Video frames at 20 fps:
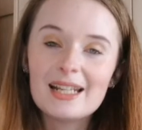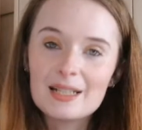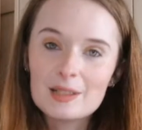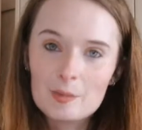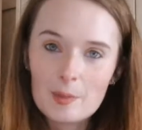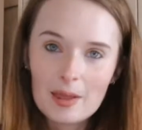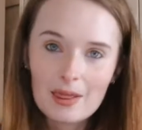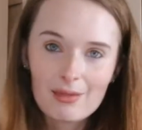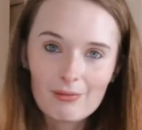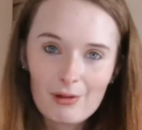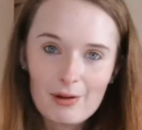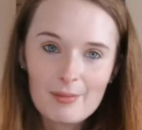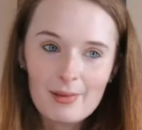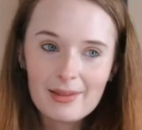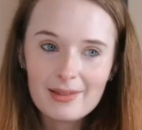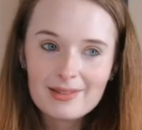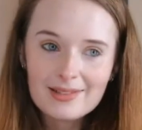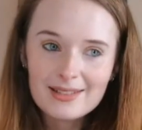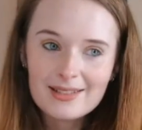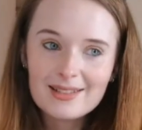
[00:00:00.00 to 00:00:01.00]
it has been 3
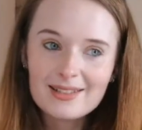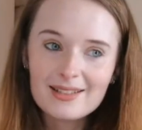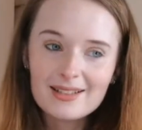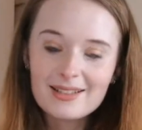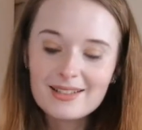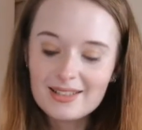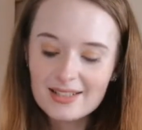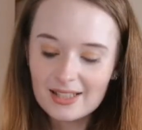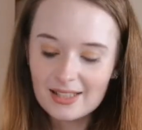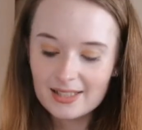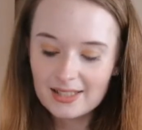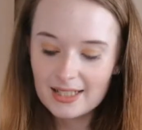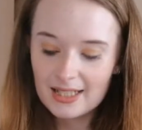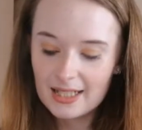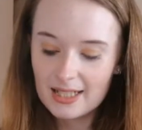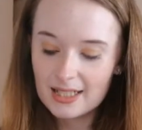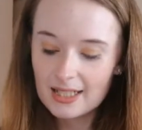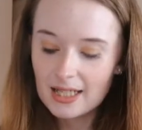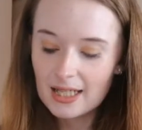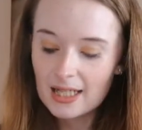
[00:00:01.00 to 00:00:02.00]
months since I
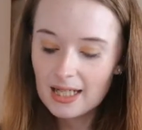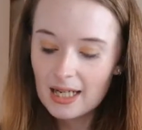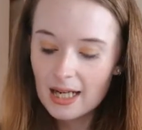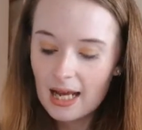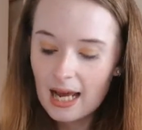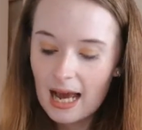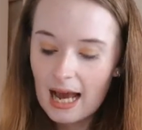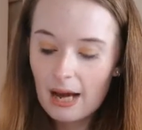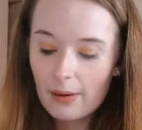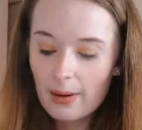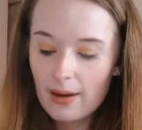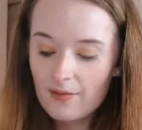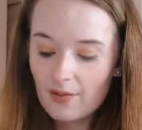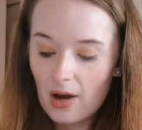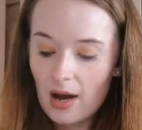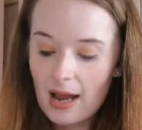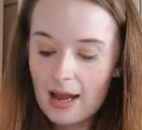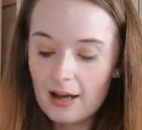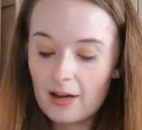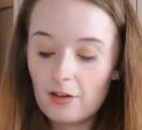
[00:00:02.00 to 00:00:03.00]
started. However,
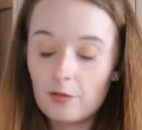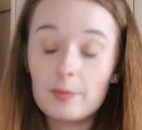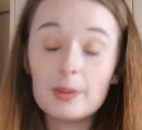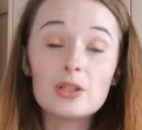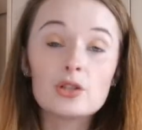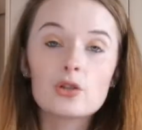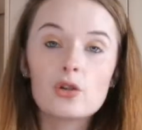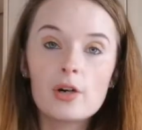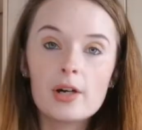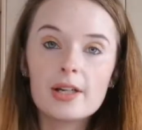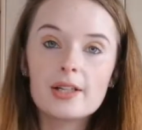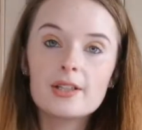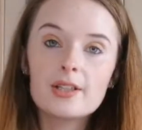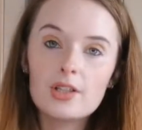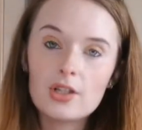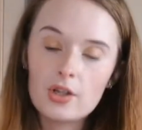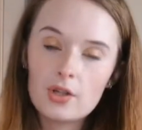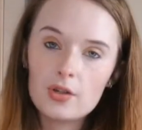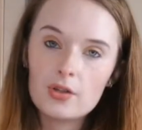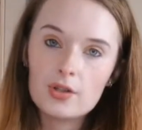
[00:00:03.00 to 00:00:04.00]
I have been trying to
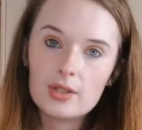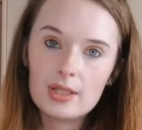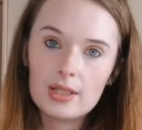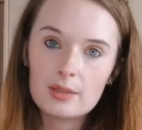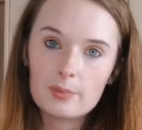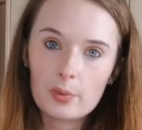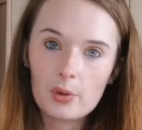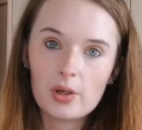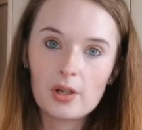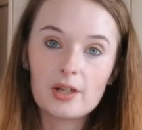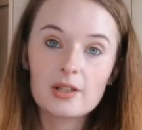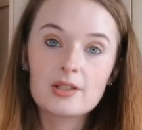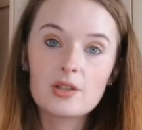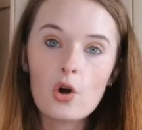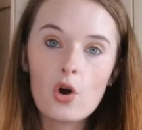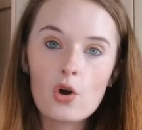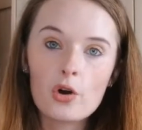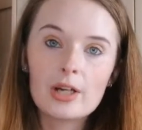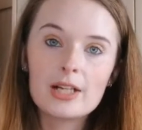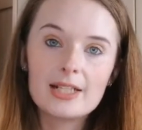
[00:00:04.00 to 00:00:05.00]
use these products
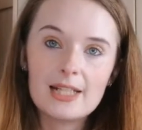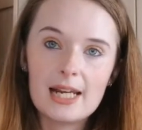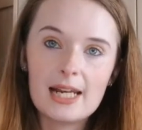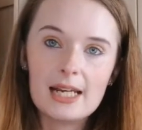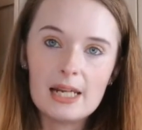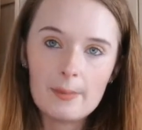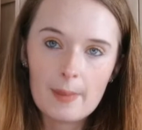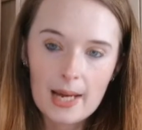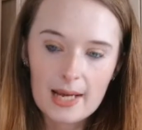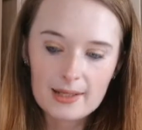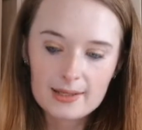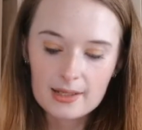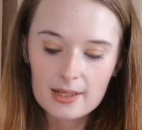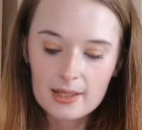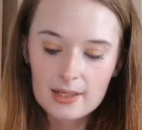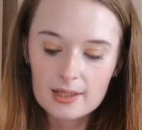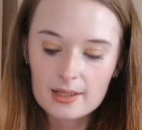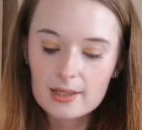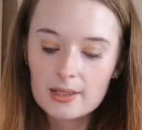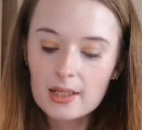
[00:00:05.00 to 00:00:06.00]
on a daily
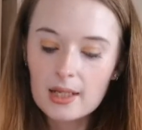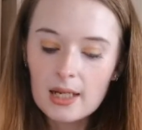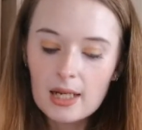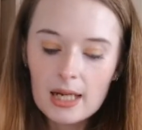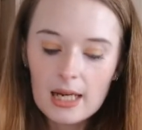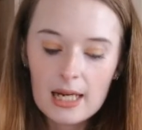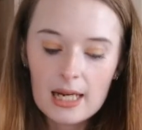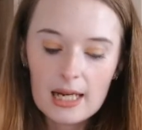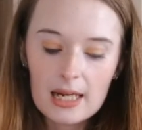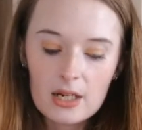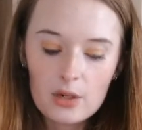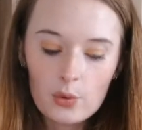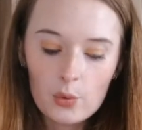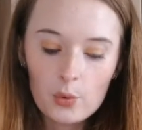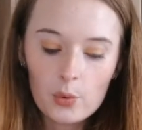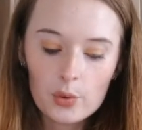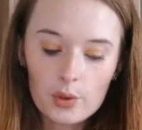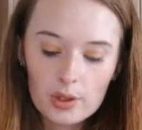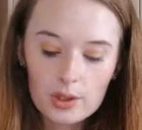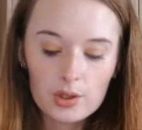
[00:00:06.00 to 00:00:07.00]
basis in
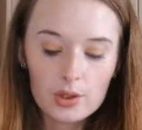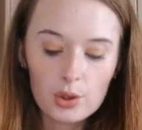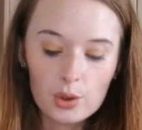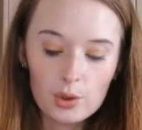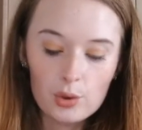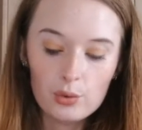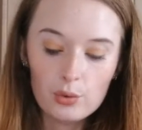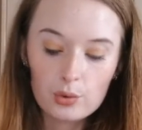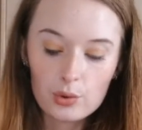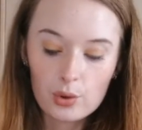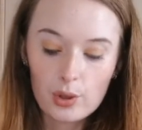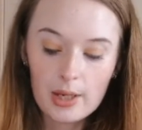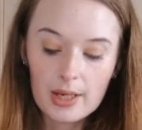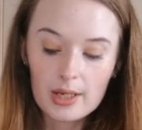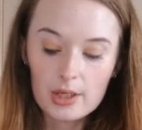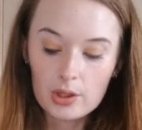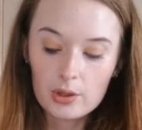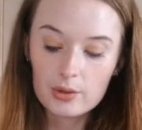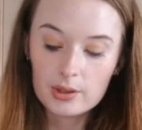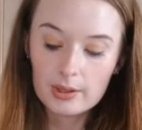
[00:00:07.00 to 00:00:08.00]
order to try
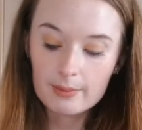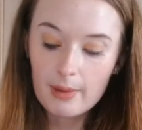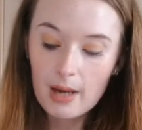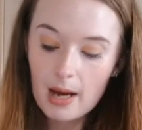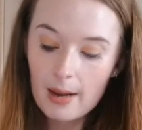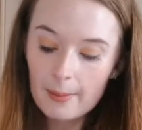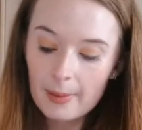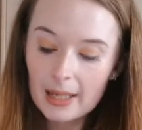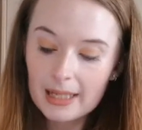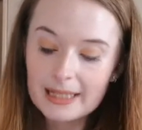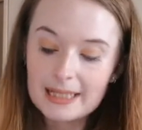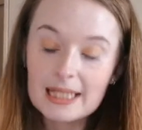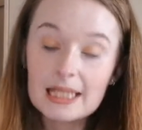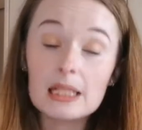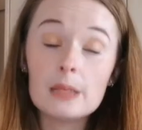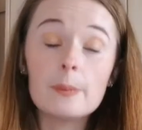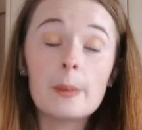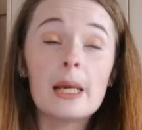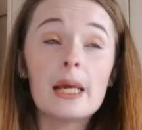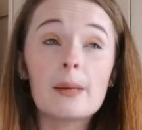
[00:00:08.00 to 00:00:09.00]
and use them up. I
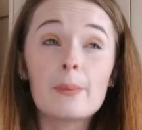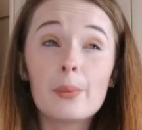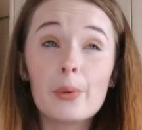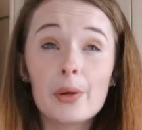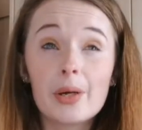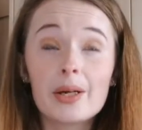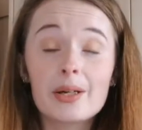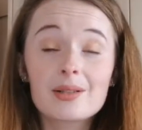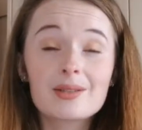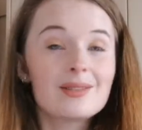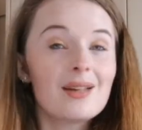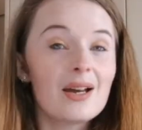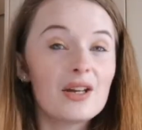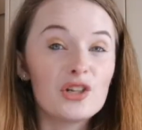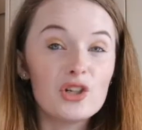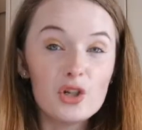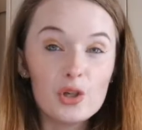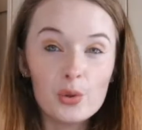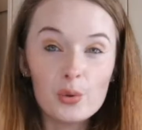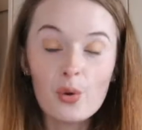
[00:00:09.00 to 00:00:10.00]
did pick products that I
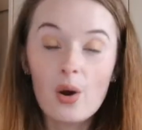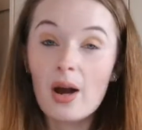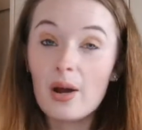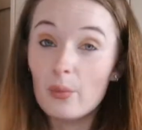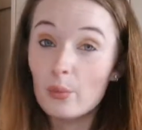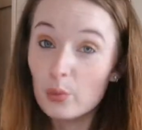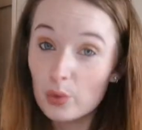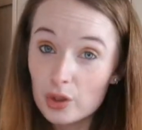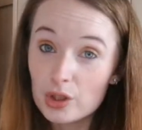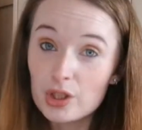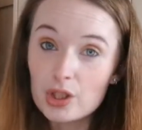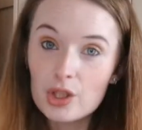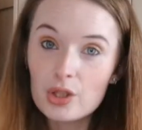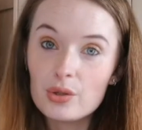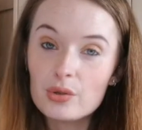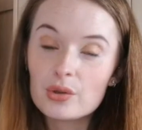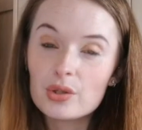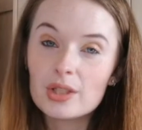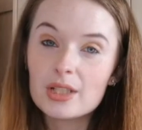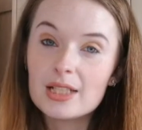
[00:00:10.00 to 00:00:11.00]
knew I would
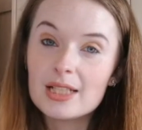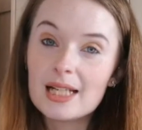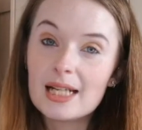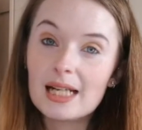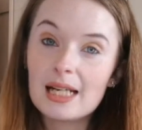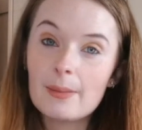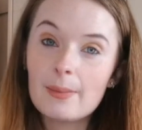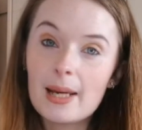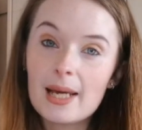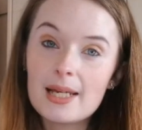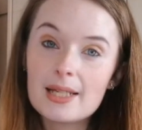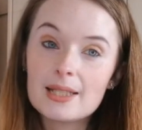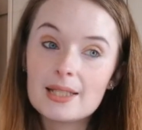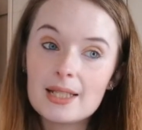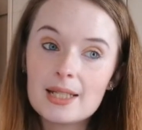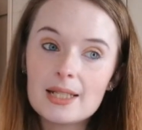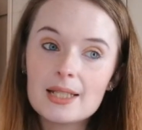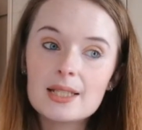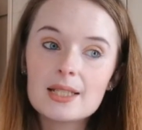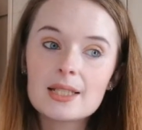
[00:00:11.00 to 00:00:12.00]
use on a daily
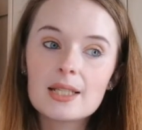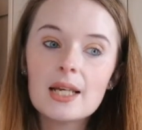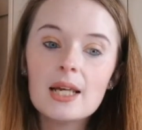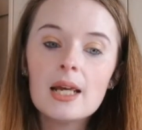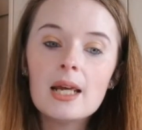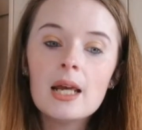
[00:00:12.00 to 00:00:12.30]
basis,